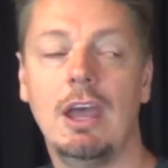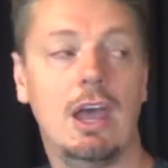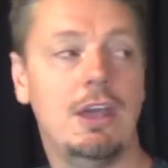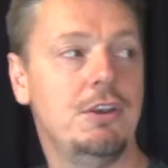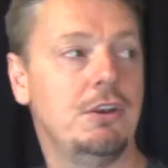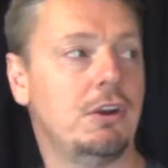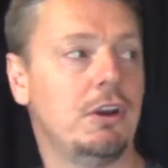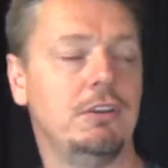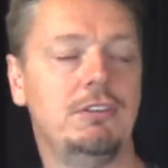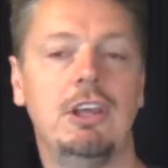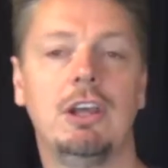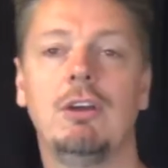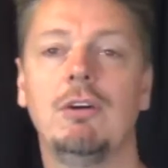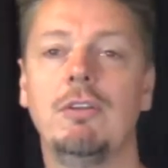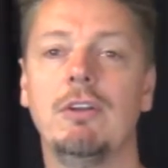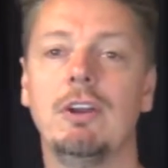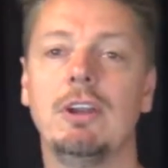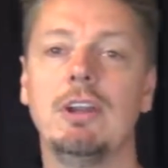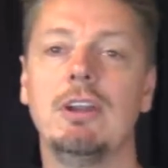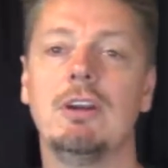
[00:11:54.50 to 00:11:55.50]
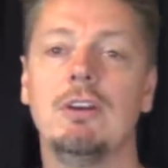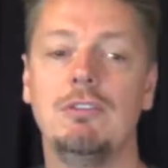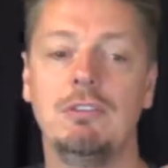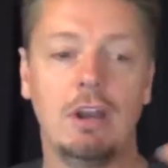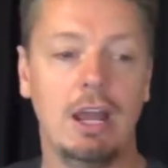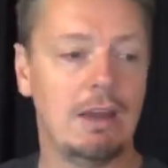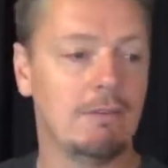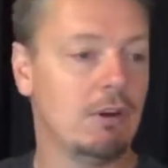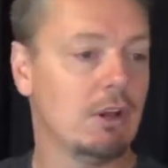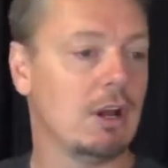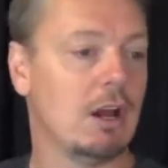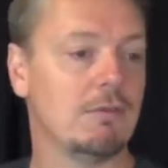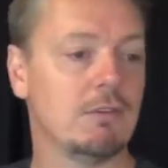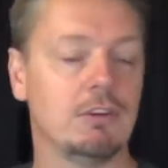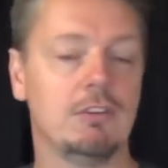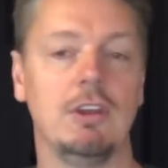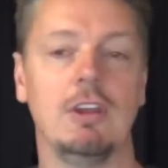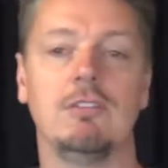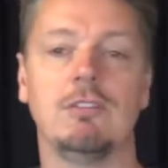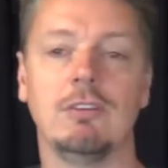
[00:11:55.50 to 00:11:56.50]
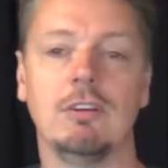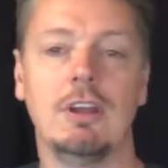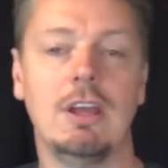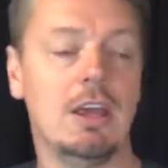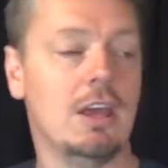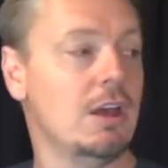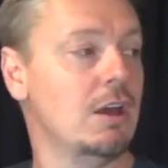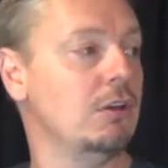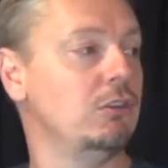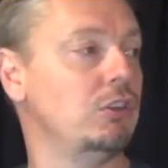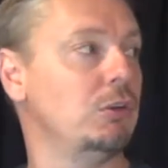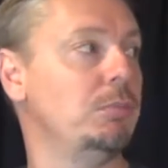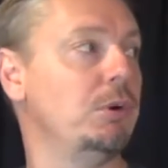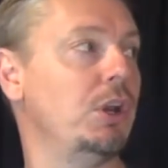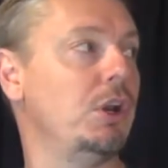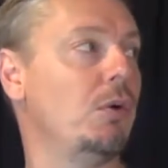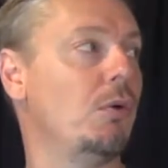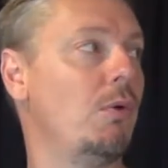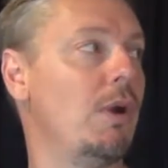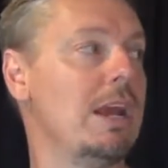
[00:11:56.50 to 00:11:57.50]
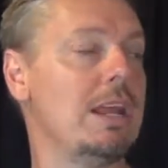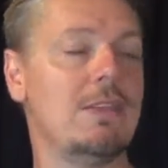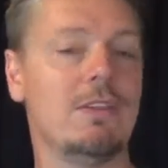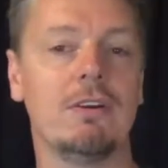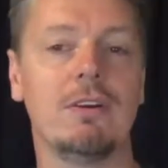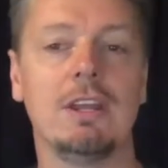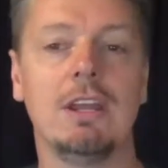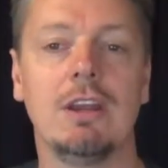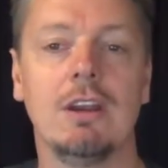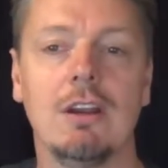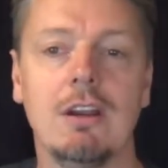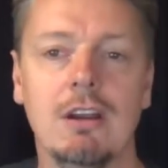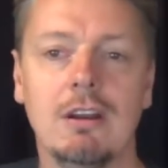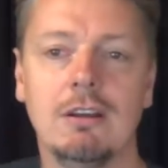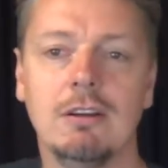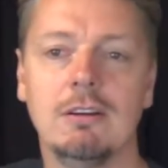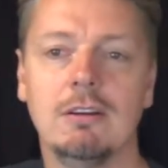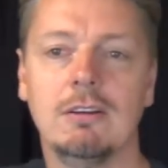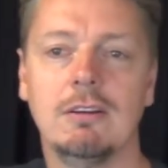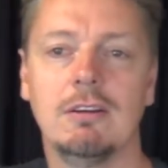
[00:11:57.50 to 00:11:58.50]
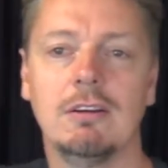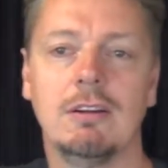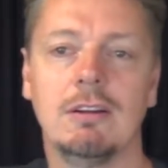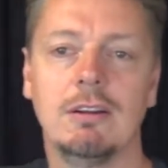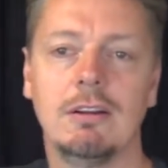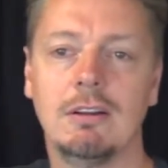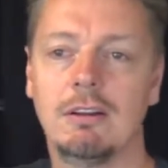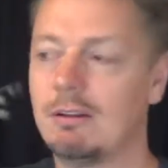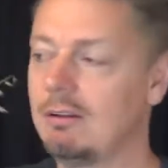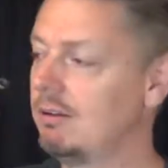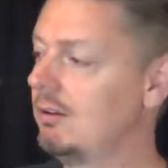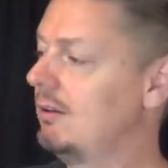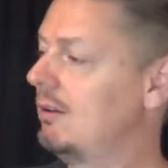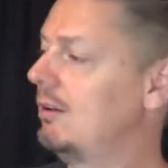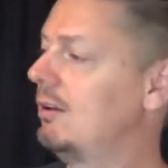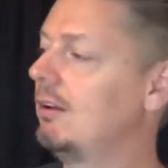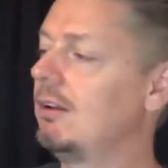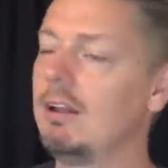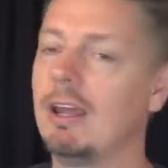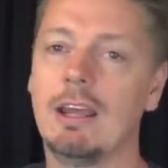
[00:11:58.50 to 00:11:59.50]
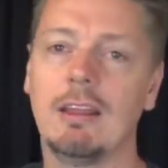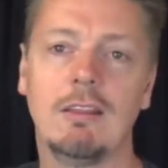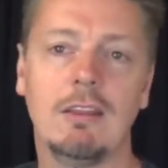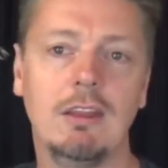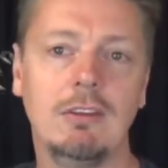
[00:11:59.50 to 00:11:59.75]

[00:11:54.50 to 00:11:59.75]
and you're gonna tickle their ear as you're having a conversation. So put it right in their ear, like